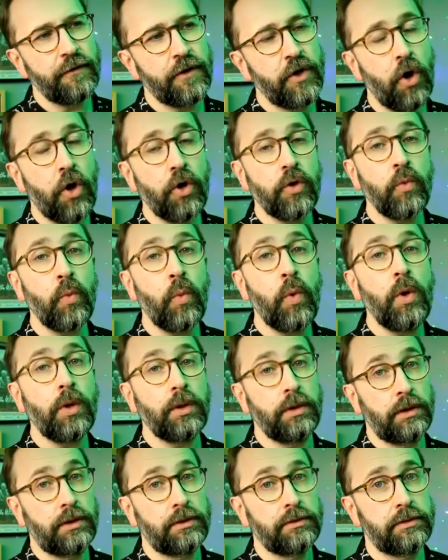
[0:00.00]
cotton
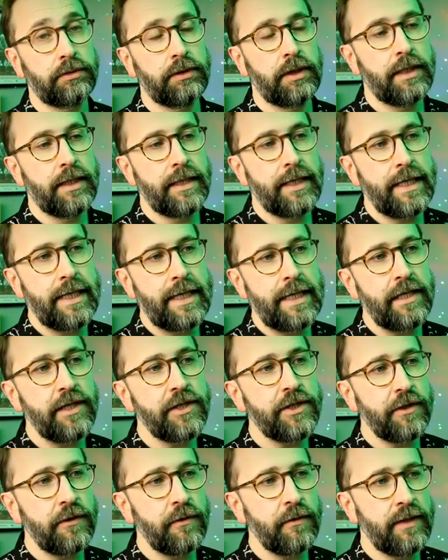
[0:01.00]
wool
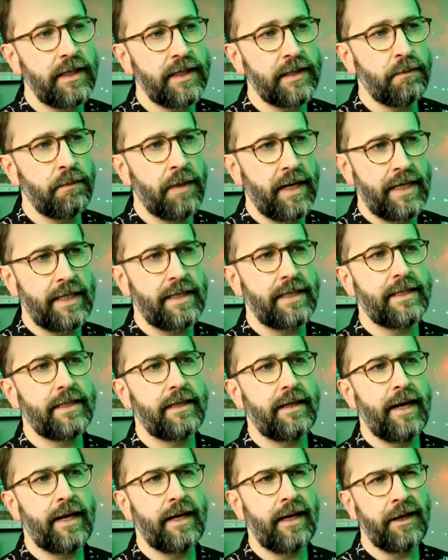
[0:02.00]
into this paint
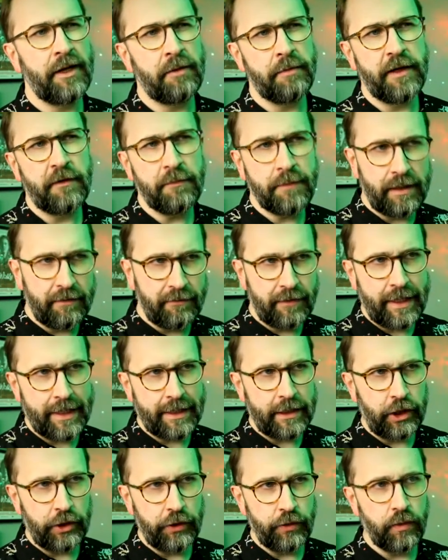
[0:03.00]
and a little bit of PVA
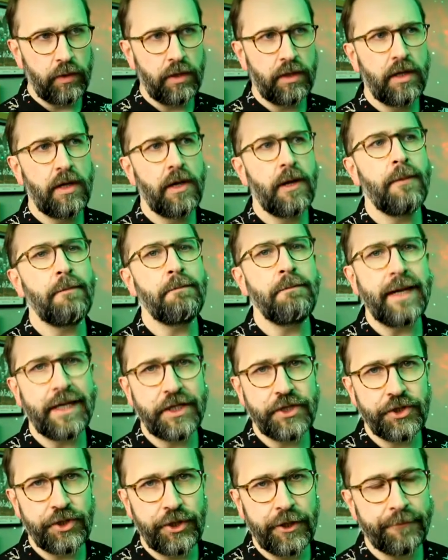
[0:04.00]
glue
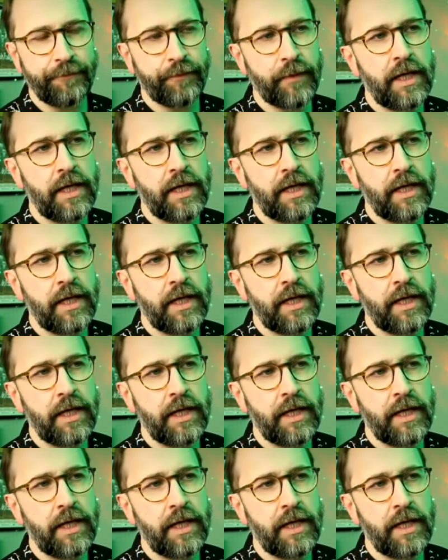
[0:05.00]
mixture,